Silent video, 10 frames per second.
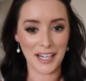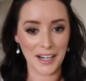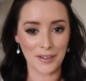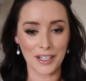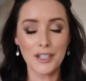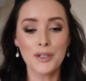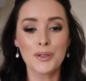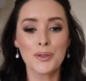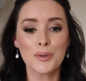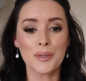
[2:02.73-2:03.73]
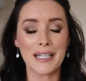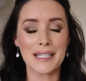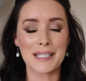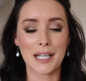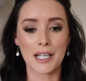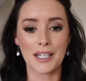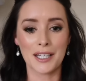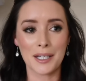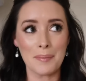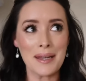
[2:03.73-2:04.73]
Carey, who is
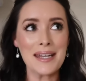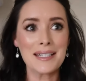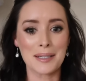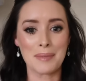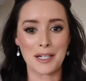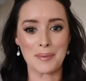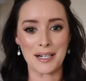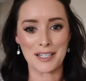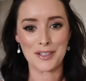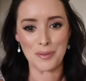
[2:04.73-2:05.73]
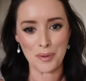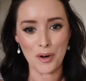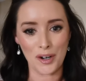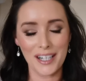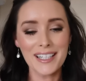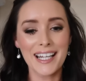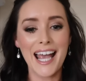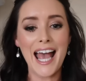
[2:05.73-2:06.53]
an amazing makeup artist from Cork.